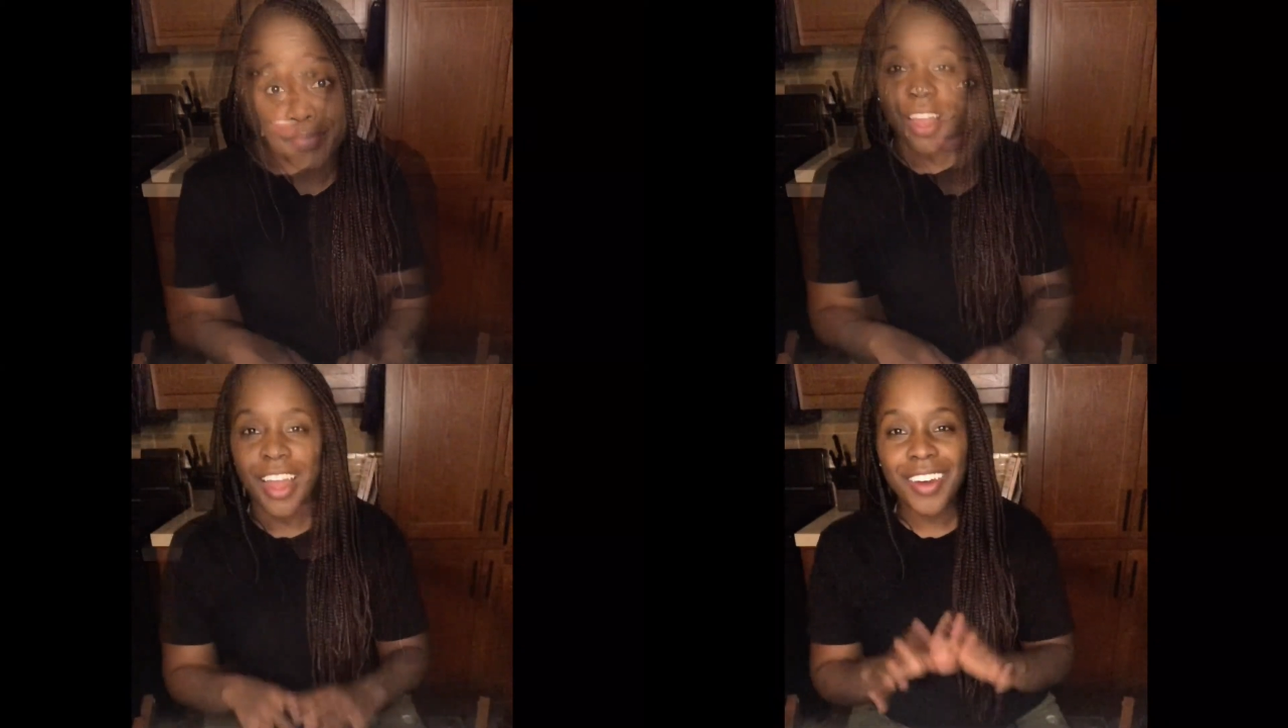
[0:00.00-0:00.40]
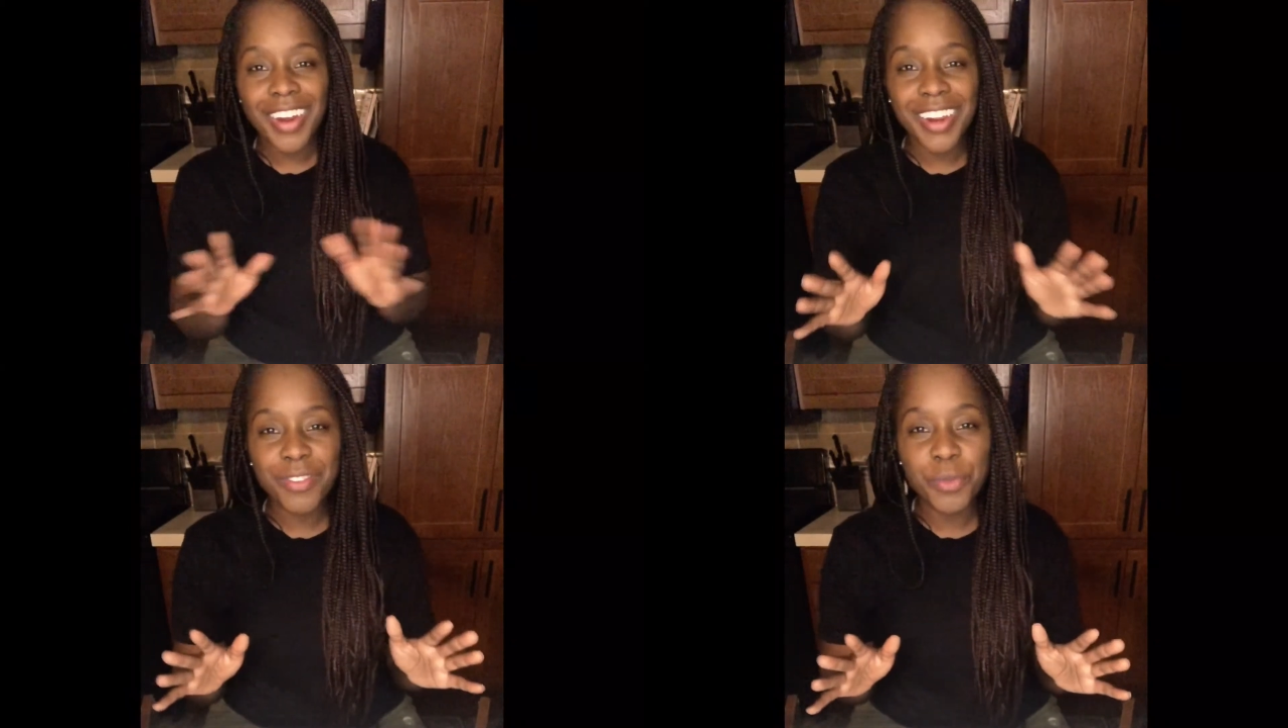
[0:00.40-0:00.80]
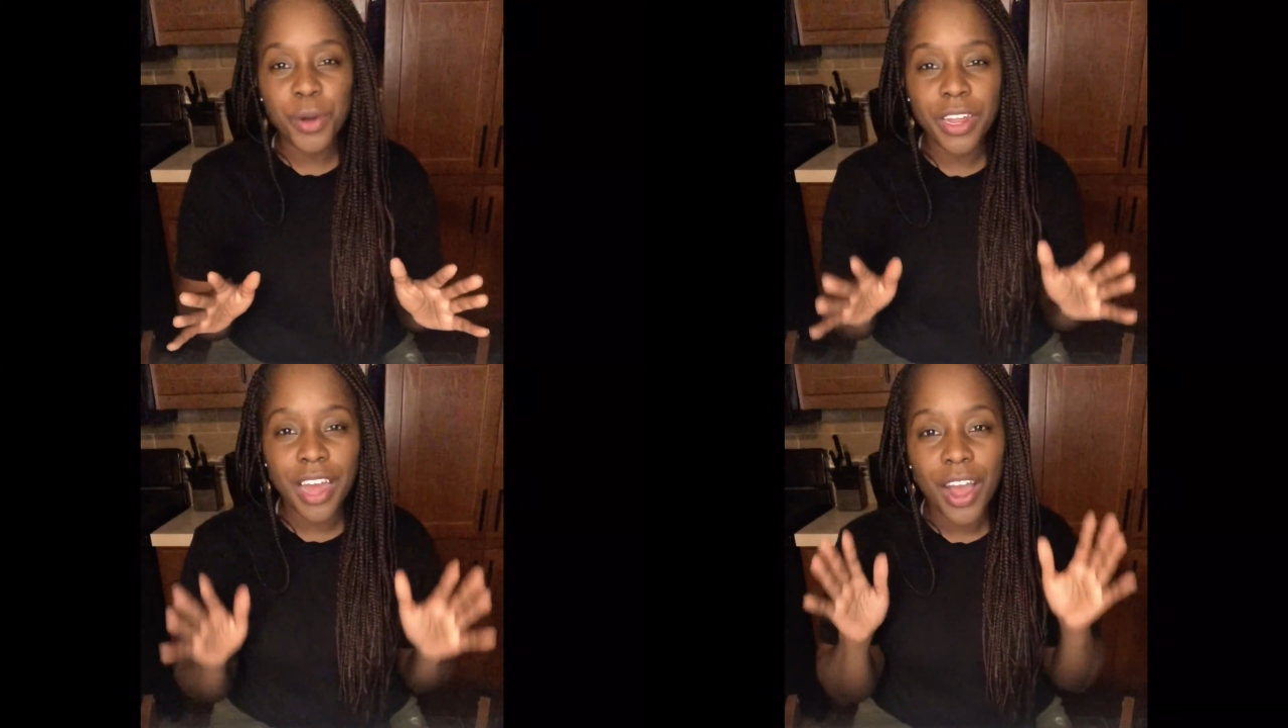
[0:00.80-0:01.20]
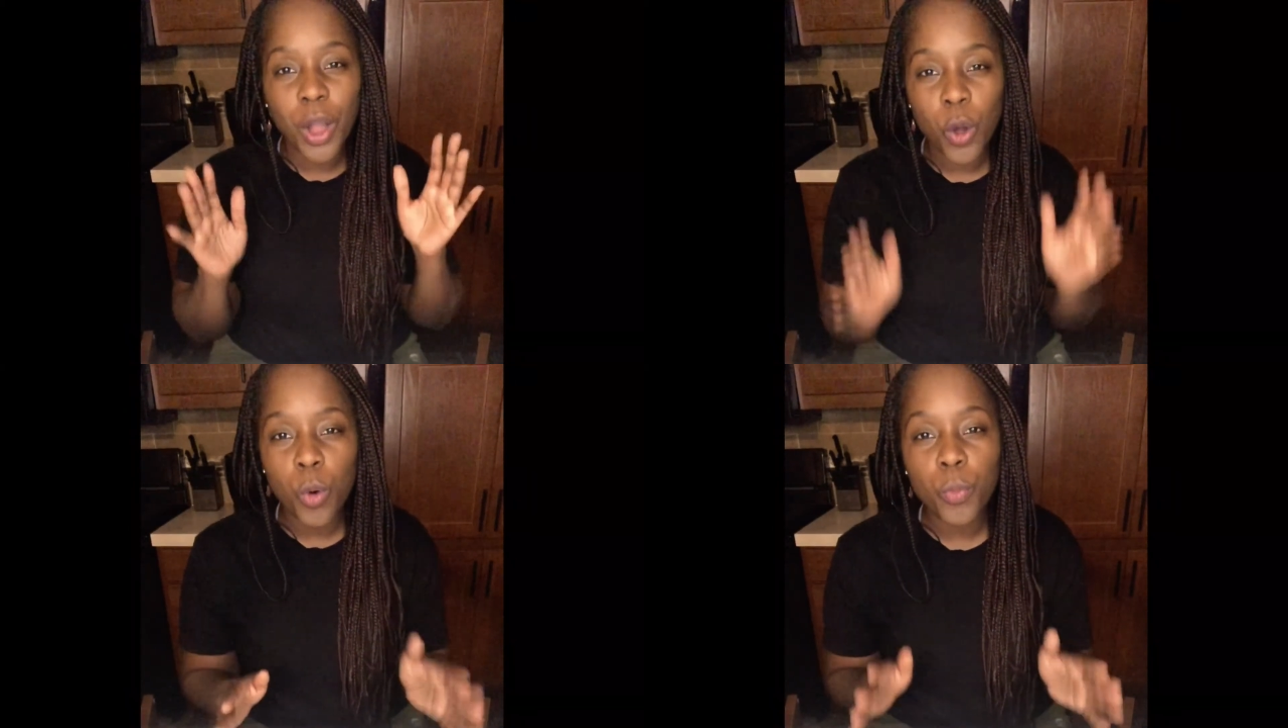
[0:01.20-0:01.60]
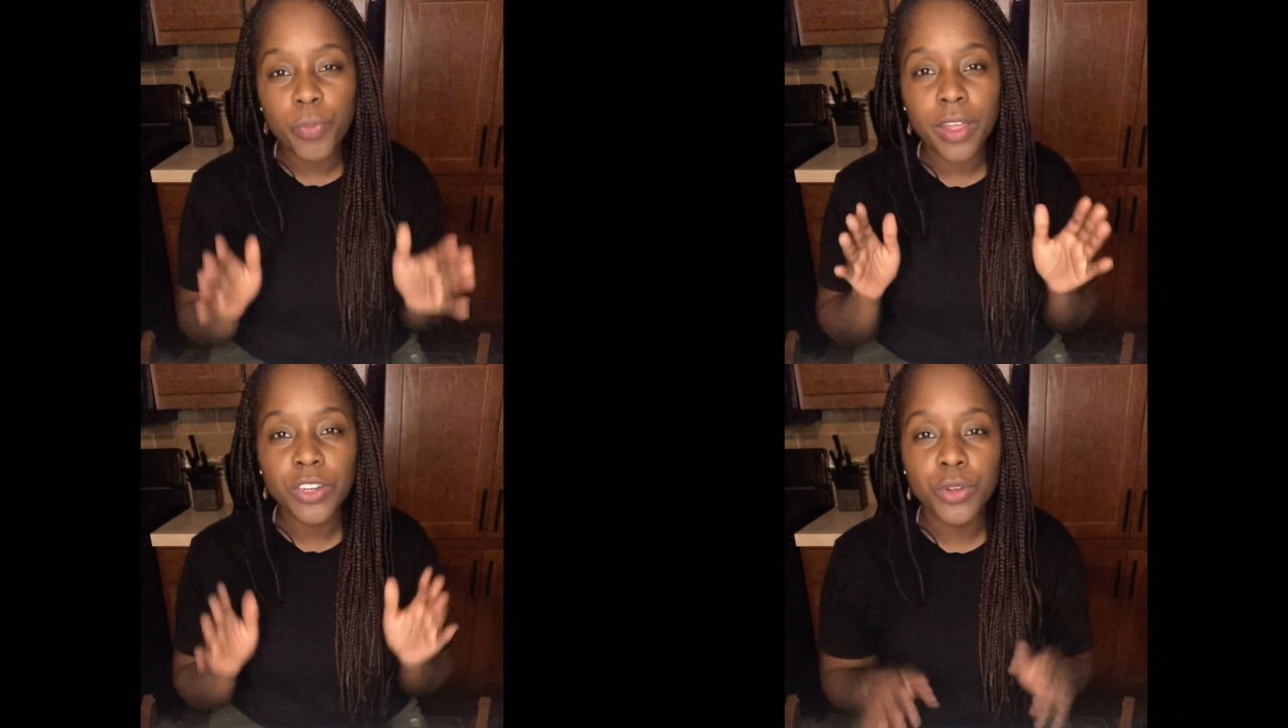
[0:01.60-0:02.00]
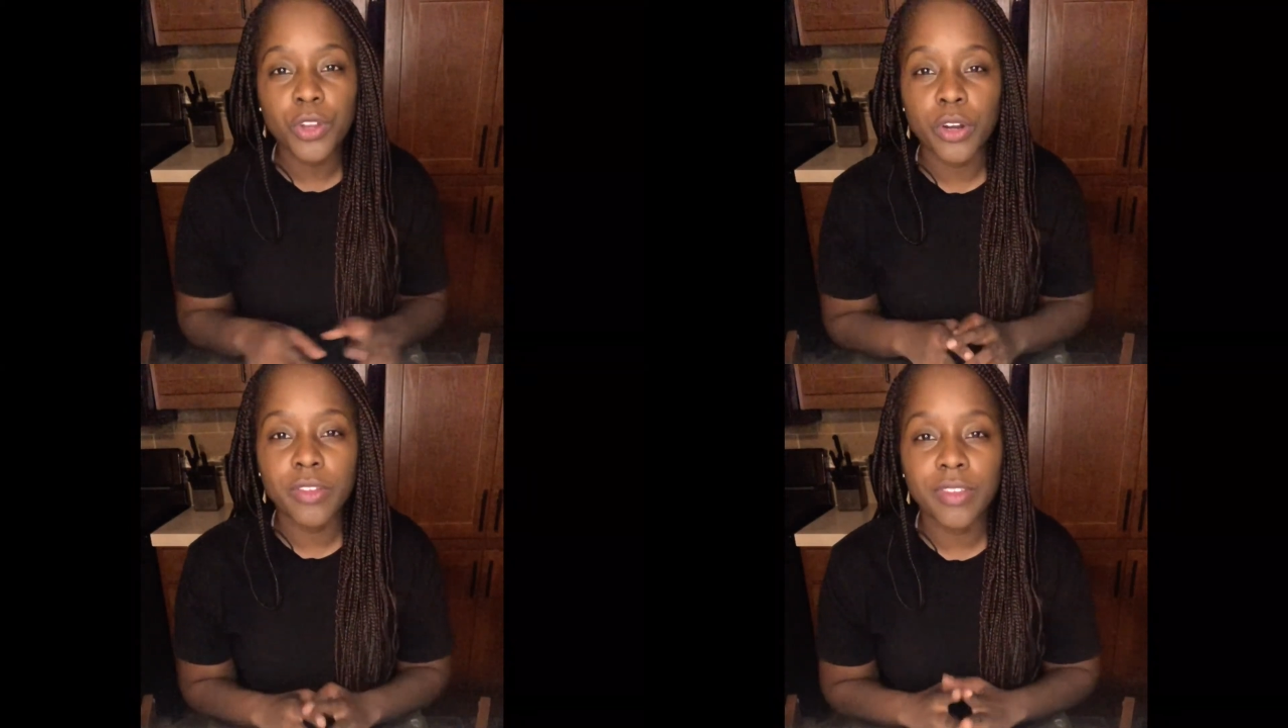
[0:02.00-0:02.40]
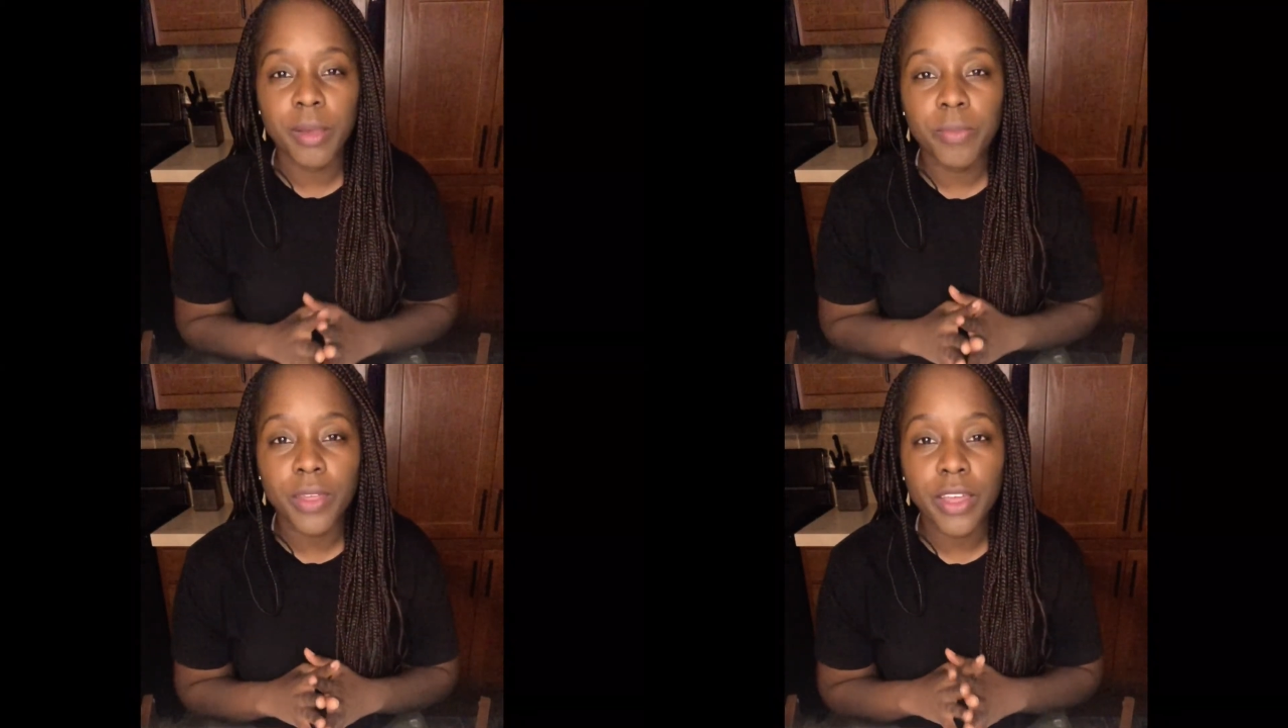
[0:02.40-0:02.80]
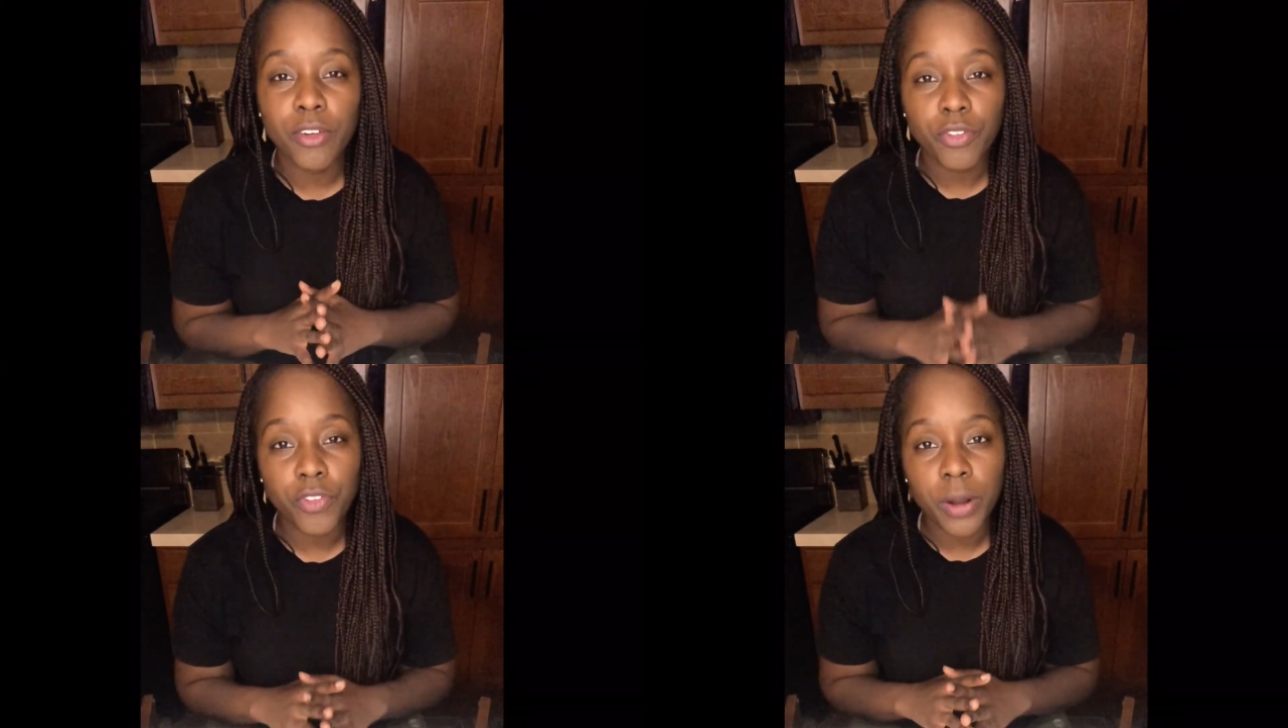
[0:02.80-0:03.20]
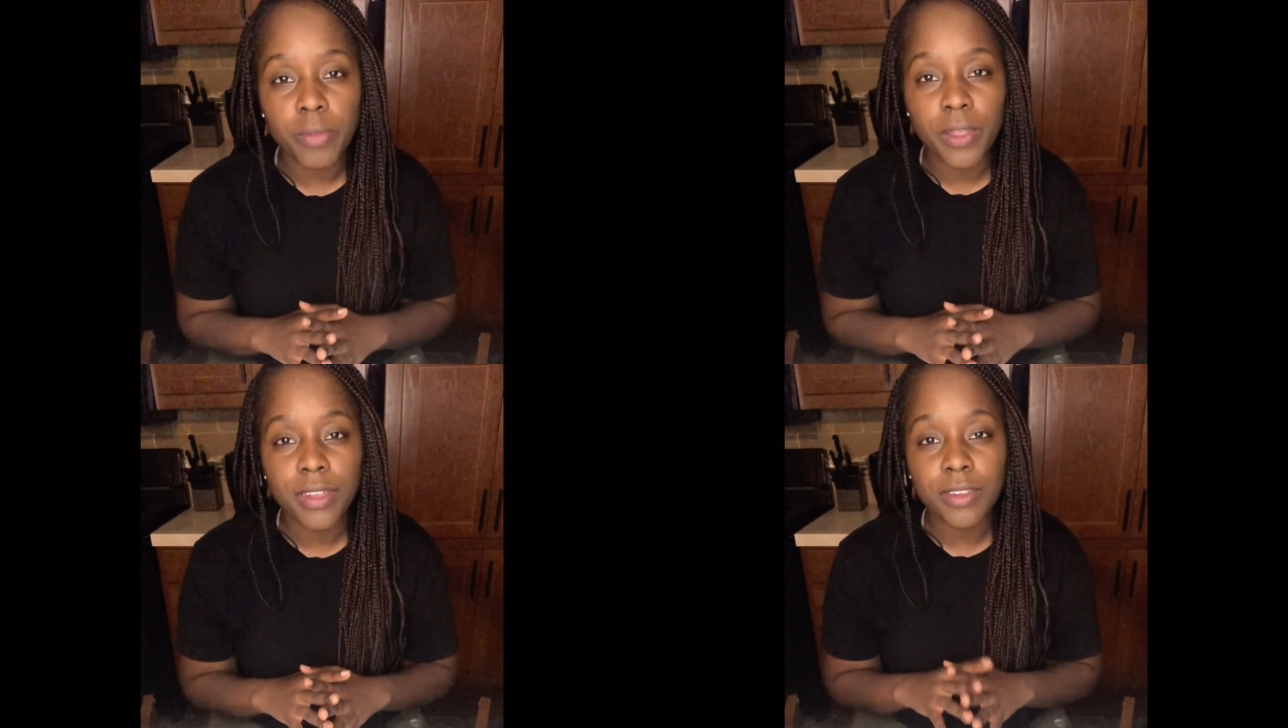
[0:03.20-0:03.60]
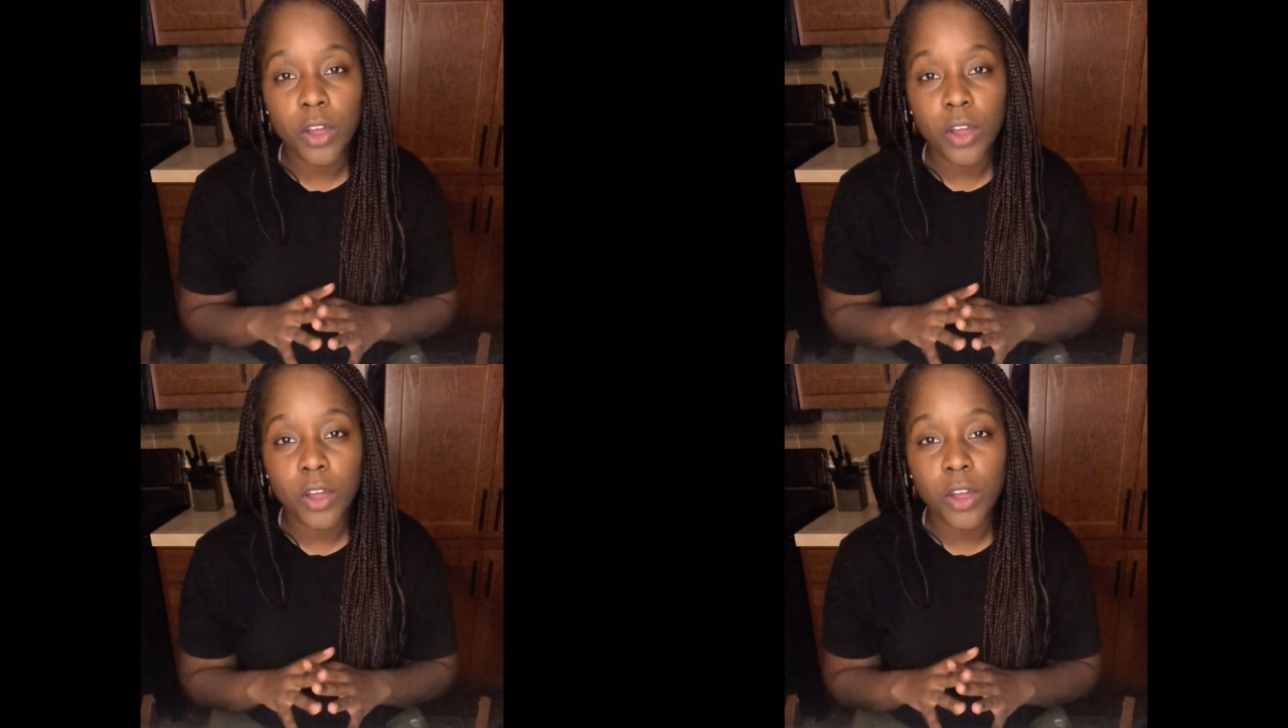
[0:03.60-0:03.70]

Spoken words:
All right, everyone, I hope that you learned something from this,